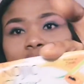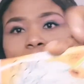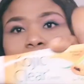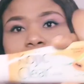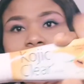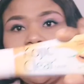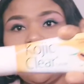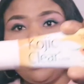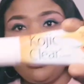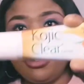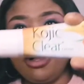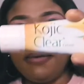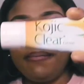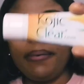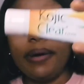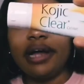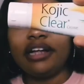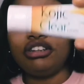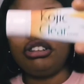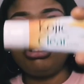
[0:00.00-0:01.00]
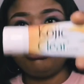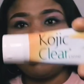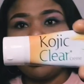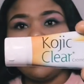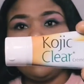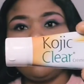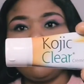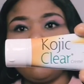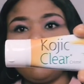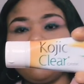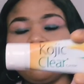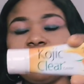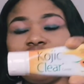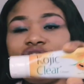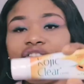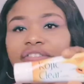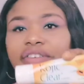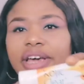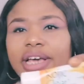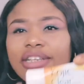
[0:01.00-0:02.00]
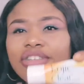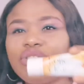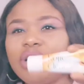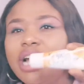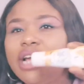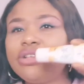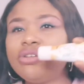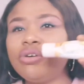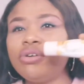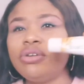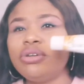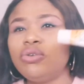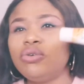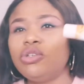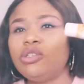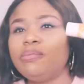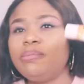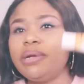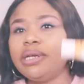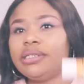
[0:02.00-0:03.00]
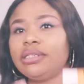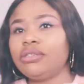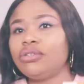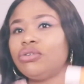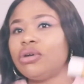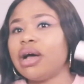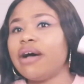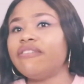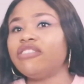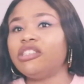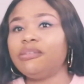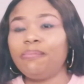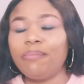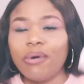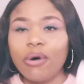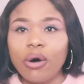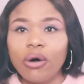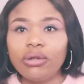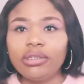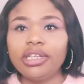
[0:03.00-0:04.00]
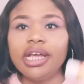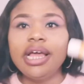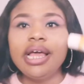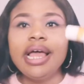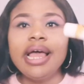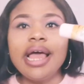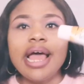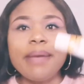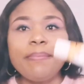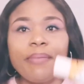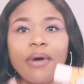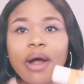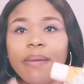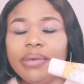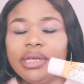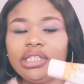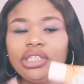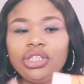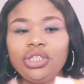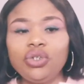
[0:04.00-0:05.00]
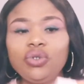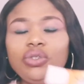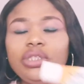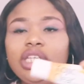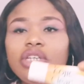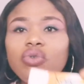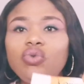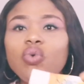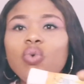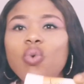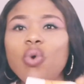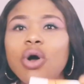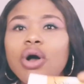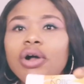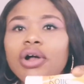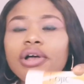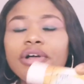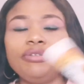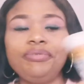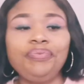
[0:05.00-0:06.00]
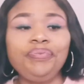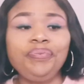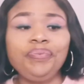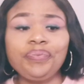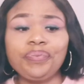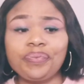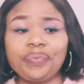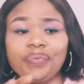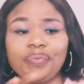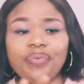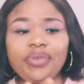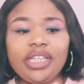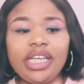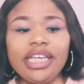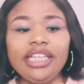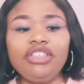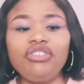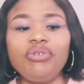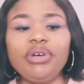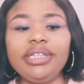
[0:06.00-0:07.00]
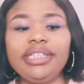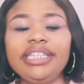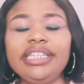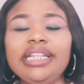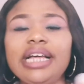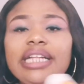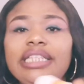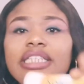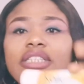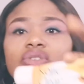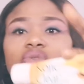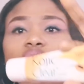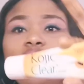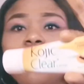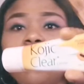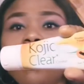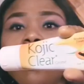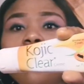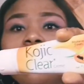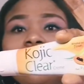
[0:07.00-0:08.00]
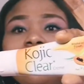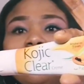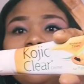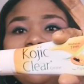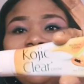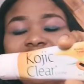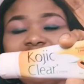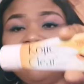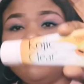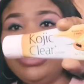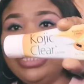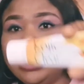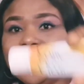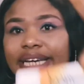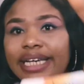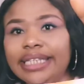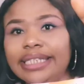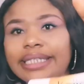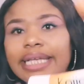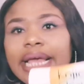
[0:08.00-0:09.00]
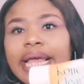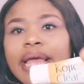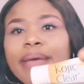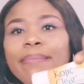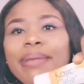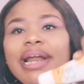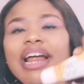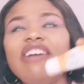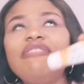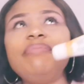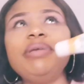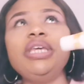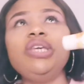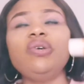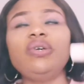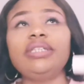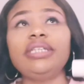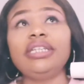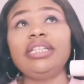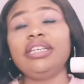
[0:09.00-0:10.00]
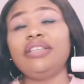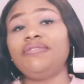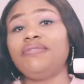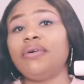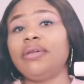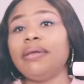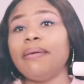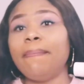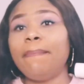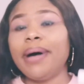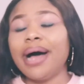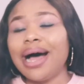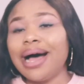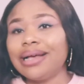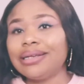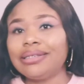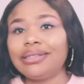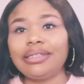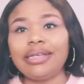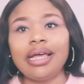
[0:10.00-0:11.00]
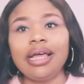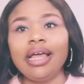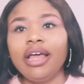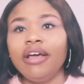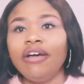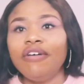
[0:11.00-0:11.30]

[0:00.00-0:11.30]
go pick it up and try it on your face. Try it on those places you have spots. Promise you this will work. It's written that it works under 7 days, but I've been using this for the past